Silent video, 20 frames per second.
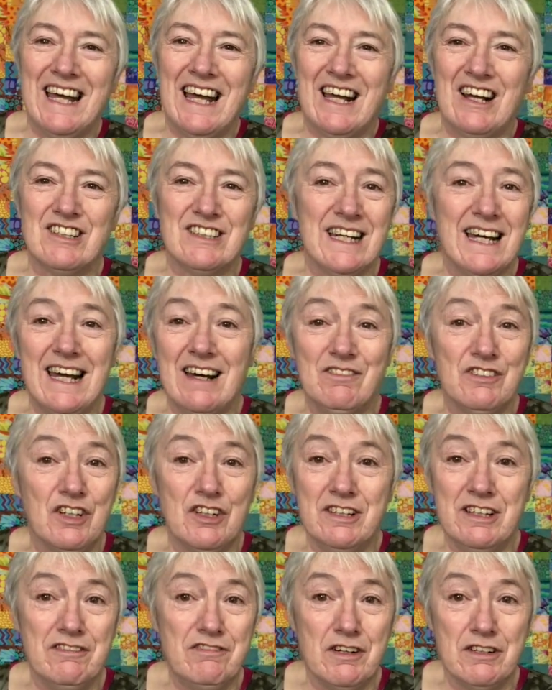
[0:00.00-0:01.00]
Because I haven't got
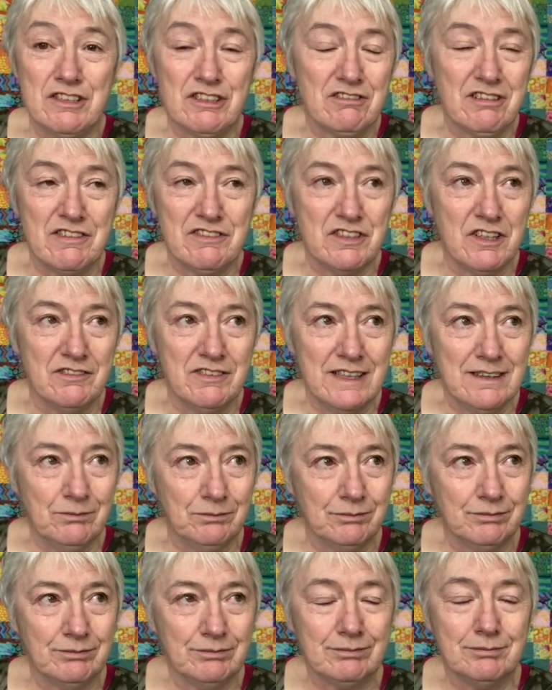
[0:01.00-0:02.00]
any photographs of it,
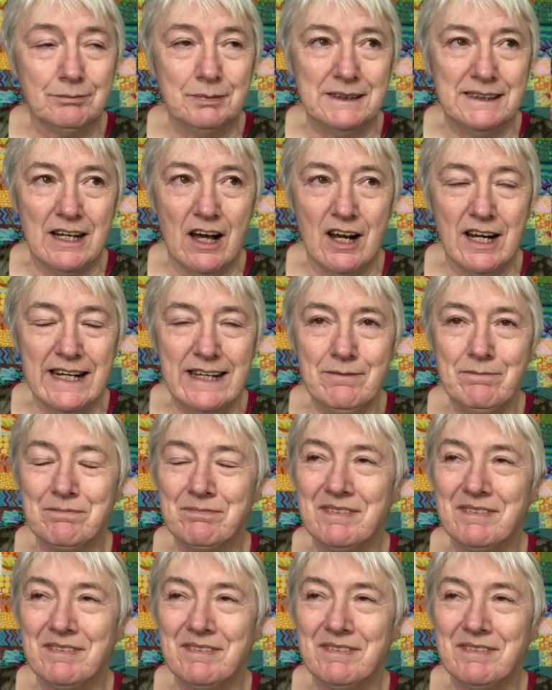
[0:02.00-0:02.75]
bizarrely.